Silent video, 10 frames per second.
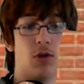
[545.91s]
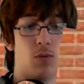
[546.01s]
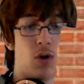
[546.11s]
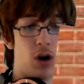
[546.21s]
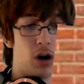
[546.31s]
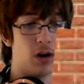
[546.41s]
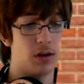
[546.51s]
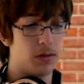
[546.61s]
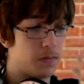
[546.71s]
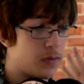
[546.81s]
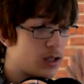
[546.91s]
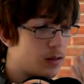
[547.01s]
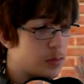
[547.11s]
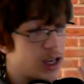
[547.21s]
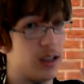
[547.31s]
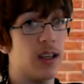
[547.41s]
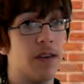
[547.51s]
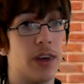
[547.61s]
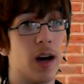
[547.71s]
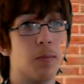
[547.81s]
through a wall. Then
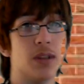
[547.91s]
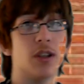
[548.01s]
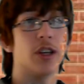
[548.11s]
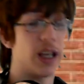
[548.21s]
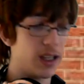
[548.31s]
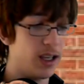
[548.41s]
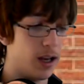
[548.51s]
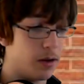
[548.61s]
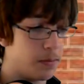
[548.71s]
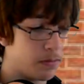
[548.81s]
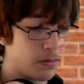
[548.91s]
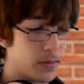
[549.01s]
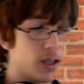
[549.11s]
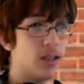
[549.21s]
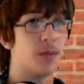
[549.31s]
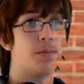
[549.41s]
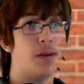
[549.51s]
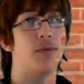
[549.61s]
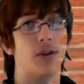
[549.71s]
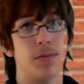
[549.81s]
giving up is a good idea. Because
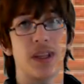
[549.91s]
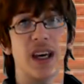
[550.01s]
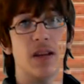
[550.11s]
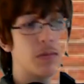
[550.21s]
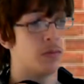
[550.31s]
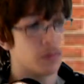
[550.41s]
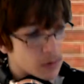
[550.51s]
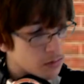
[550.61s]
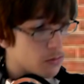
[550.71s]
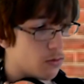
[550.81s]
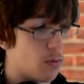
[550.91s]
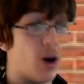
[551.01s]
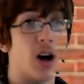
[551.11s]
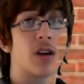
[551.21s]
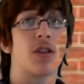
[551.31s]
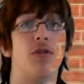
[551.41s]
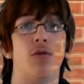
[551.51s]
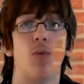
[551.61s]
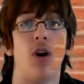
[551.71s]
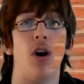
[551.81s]
people can't walk
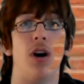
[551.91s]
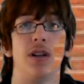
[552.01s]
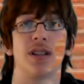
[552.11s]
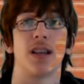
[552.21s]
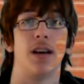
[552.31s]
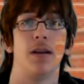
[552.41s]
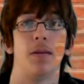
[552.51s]
through walls.